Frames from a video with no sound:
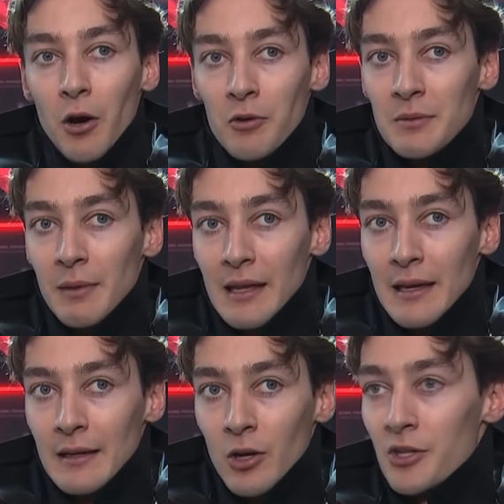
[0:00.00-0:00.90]
ultimately
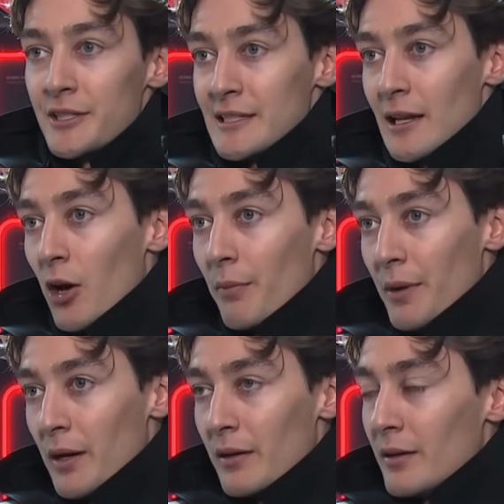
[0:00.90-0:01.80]
it cost us a lot,
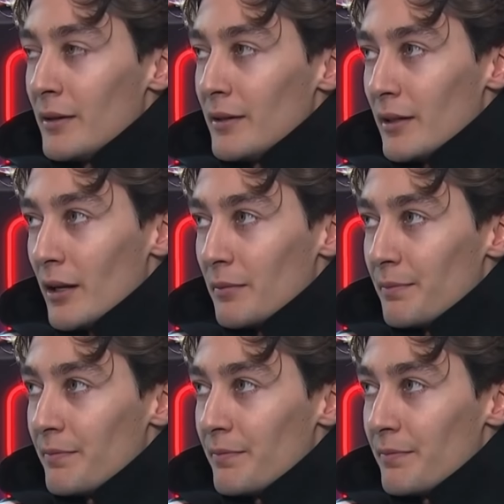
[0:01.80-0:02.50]
but you know,